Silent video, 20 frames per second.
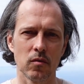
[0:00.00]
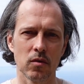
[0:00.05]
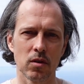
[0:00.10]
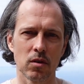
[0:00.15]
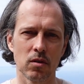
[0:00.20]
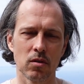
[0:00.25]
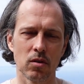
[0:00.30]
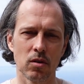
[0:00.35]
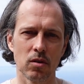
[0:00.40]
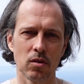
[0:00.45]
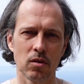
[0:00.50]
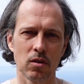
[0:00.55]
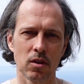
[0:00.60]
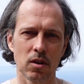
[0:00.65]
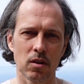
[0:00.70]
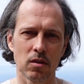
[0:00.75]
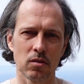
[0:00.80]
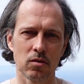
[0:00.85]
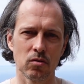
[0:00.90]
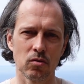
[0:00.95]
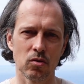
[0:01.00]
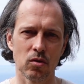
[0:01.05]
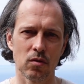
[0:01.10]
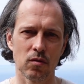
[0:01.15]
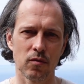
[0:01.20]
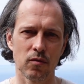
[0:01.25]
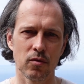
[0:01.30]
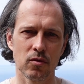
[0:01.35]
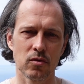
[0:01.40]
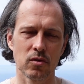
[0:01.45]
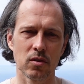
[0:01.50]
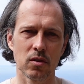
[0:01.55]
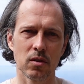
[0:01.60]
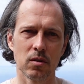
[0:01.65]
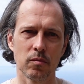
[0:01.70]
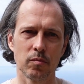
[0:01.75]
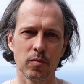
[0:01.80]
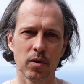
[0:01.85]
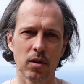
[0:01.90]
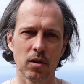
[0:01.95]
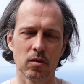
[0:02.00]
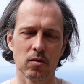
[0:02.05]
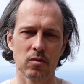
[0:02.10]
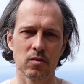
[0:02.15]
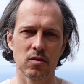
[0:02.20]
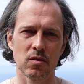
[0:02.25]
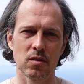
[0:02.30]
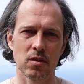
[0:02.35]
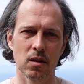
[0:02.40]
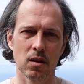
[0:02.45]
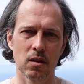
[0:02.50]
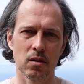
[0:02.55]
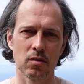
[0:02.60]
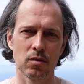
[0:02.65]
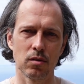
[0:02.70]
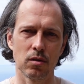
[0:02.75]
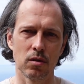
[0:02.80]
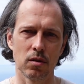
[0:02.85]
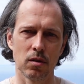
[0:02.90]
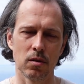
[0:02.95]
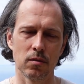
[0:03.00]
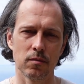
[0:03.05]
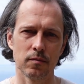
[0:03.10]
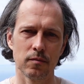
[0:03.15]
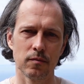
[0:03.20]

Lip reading: the contact to your physical parents at all.